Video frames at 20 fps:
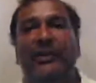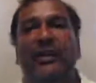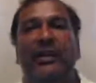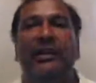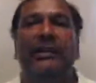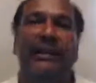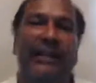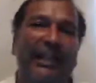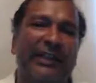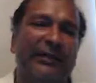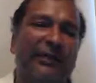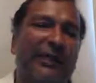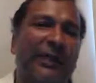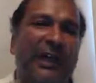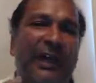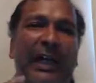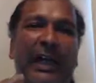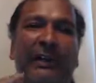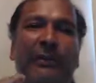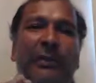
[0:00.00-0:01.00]
And that's
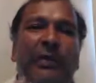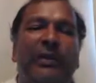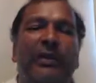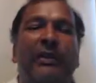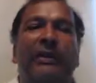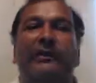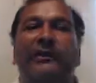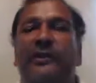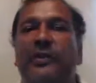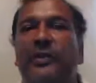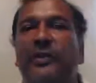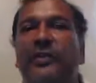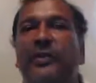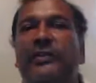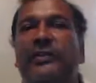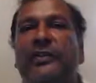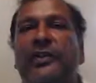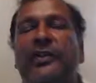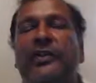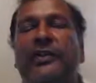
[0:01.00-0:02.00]
where I really
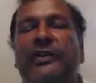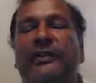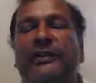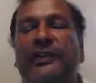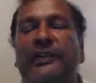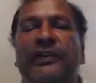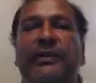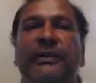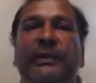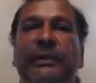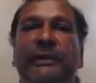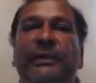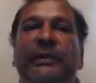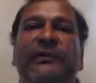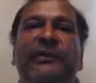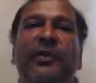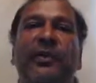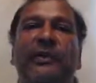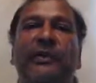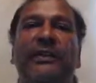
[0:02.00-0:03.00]
focus on, is the human
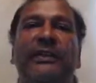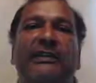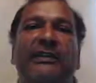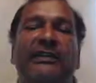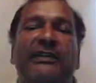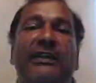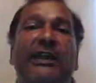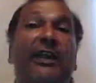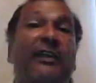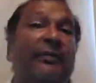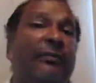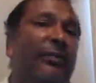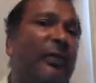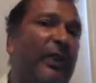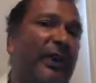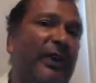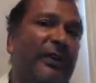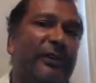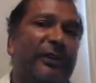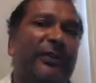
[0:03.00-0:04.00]
performance and life
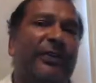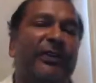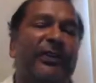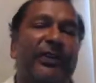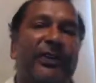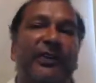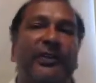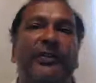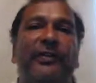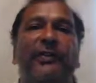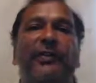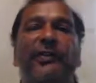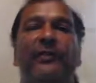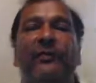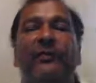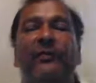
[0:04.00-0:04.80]
breakthrough skills.